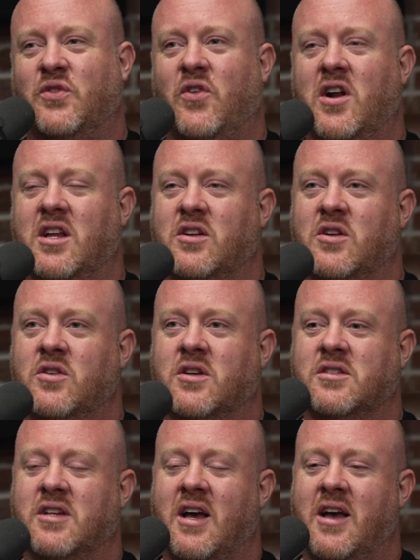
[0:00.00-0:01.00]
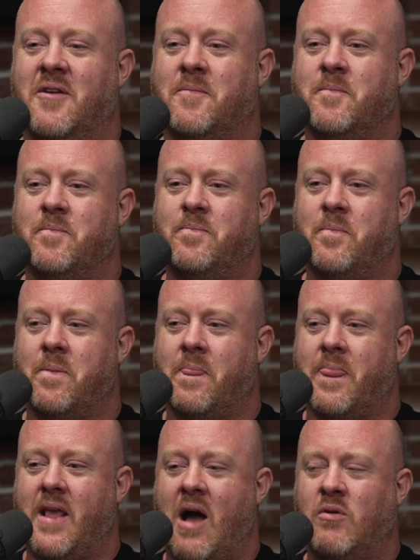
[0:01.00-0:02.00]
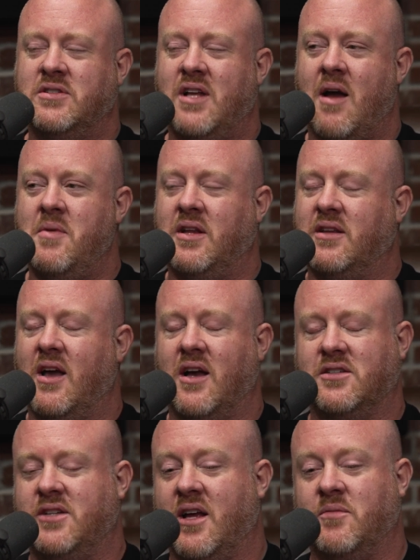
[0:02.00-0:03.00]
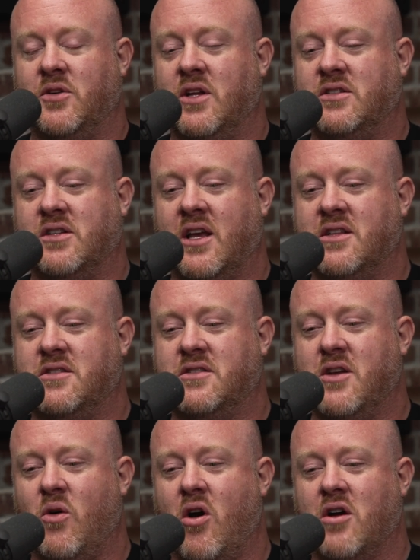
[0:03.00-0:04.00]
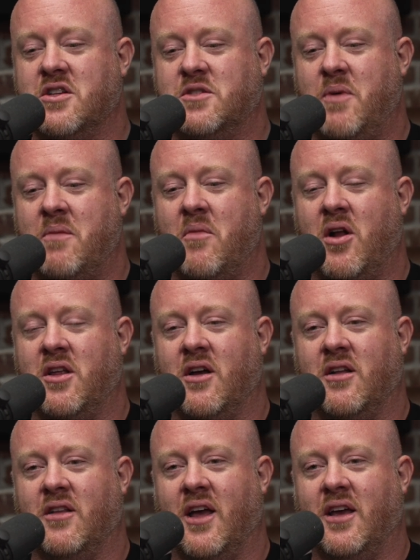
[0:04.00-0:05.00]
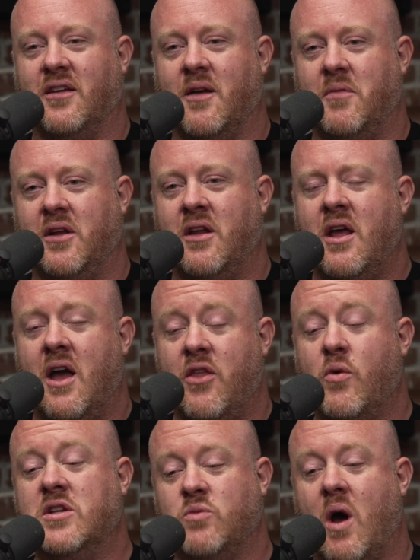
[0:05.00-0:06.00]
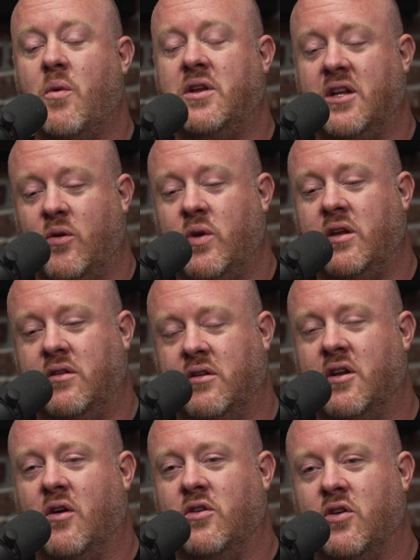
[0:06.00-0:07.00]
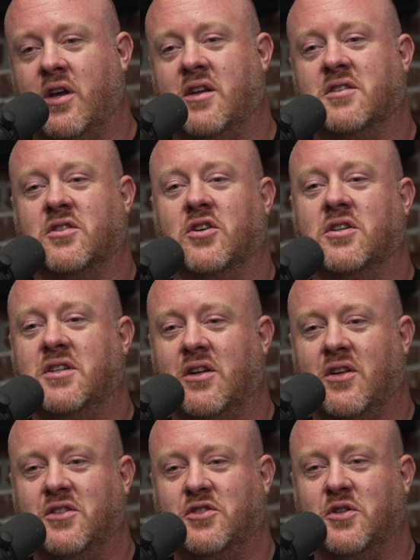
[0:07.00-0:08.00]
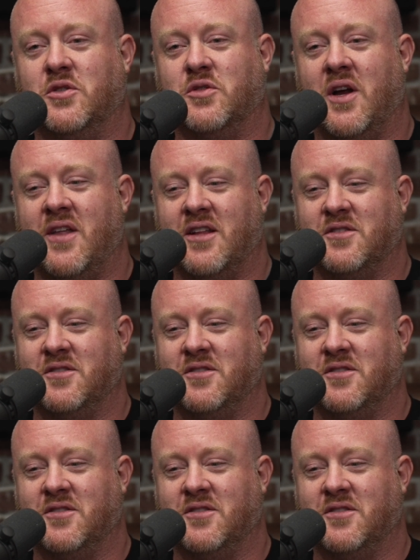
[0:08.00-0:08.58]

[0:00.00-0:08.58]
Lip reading: funny, dude, because gosh damn, dude, it's so hard to spend money on and the reason why we did it, you're getting us a good deal on shoes, right? That's